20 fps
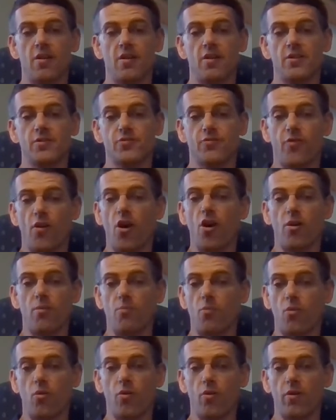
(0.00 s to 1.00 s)
is far
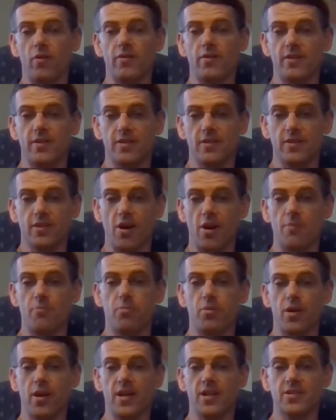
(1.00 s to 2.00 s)
more
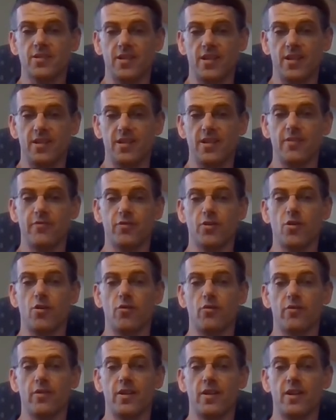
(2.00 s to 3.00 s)
complex and
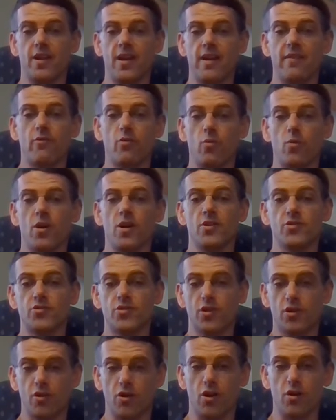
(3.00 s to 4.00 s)
difficult than it ever was
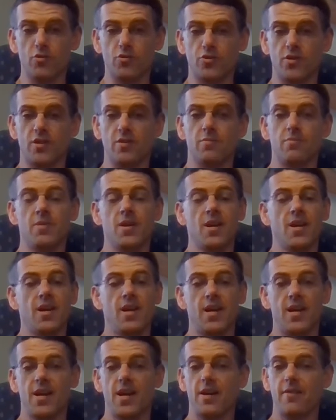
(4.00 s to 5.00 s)
to close them,
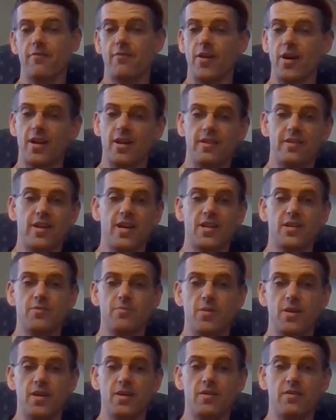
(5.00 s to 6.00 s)
and I'm finding that to
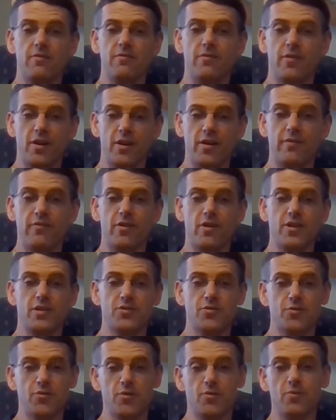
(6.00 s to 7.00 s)
be very, very
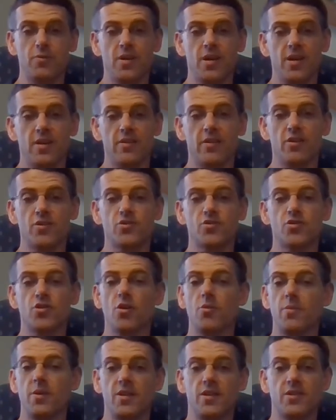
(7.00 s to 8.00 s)
true. There's
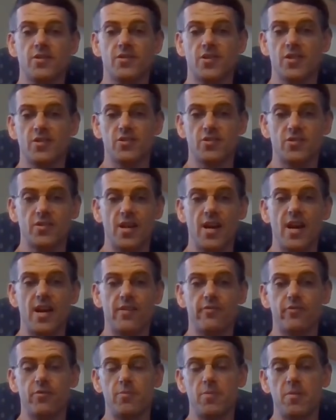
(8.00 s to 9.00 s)
so many decisions that
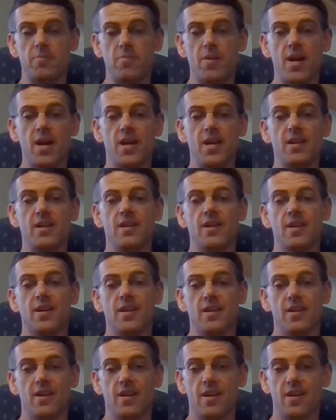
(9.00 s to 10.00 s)
have to be made,
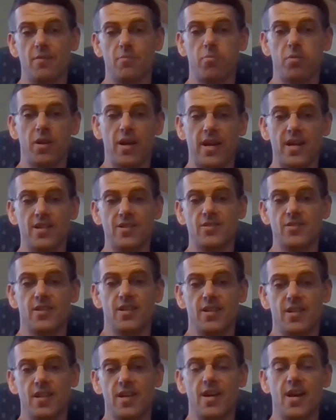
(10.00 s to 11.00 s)
plans
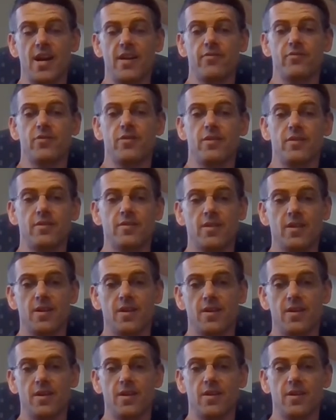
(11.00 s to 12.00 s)
that have to
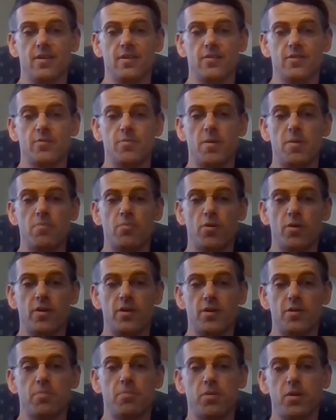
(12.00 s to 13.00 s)
be put
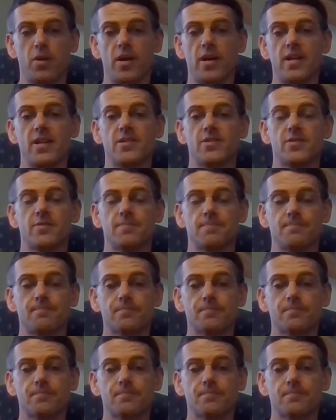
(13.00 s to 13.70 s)
into place,